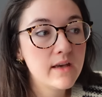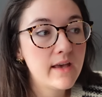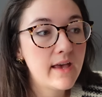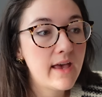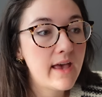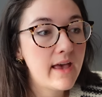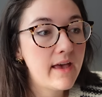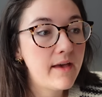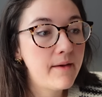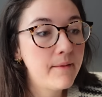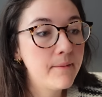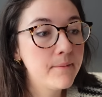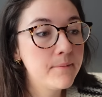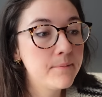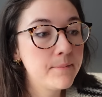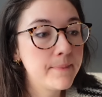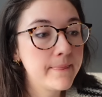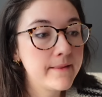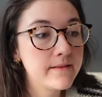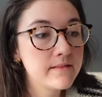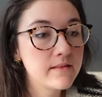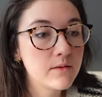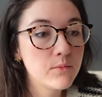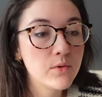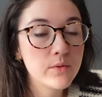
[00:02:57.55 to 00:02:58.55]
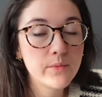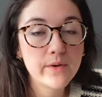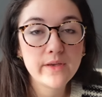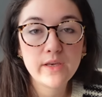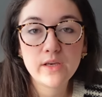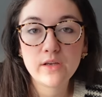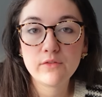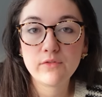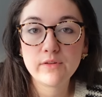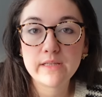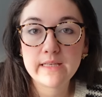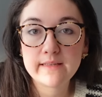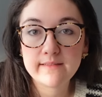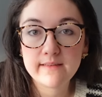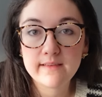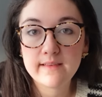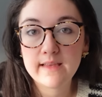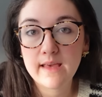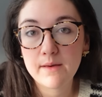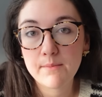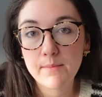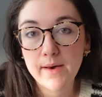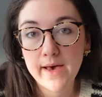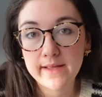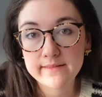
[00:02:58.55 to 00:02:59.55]
somewhere where you could really see
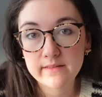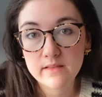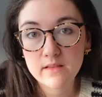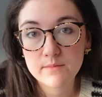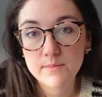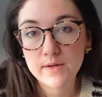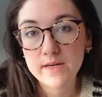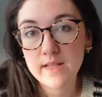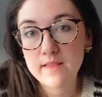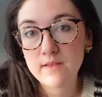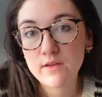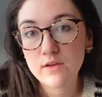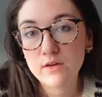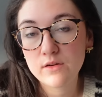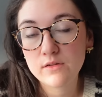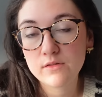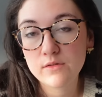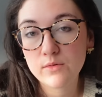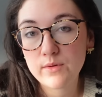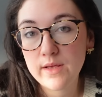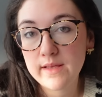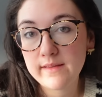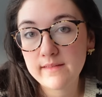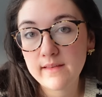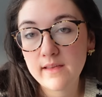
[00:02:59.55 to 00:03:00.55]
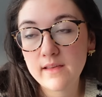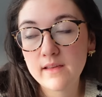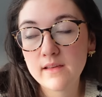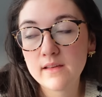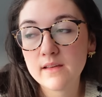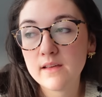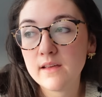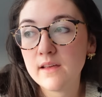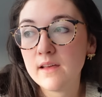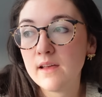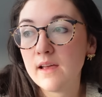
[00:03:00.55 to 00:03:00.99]
the impact of the money that you're donating.